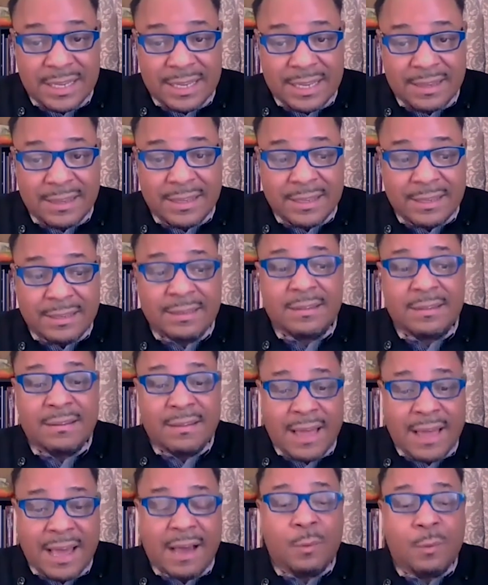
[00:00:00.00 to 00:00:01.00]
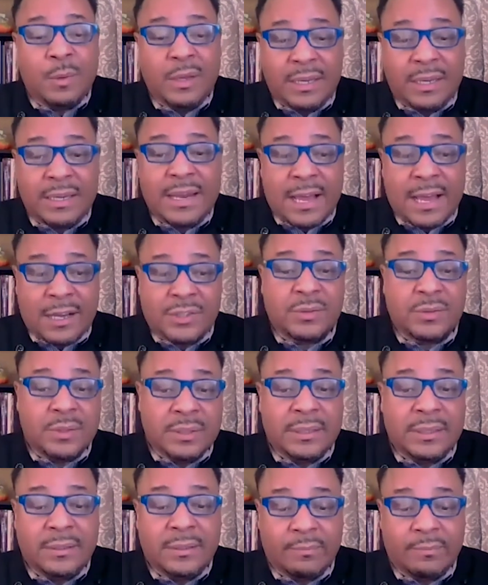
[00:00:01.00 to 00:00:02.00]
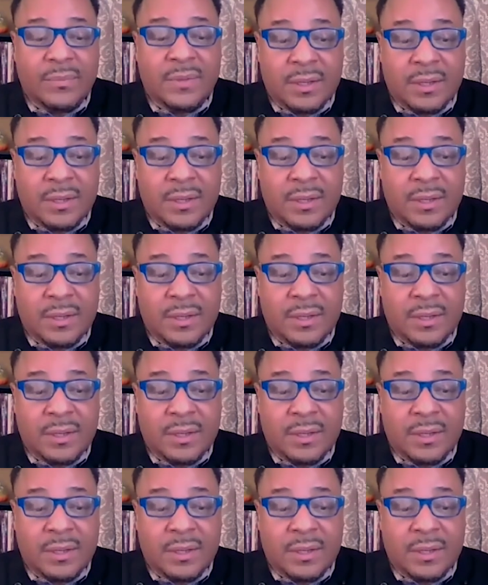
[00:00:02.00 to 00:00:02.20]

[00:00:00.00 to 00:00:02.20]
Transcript: And then now we can actually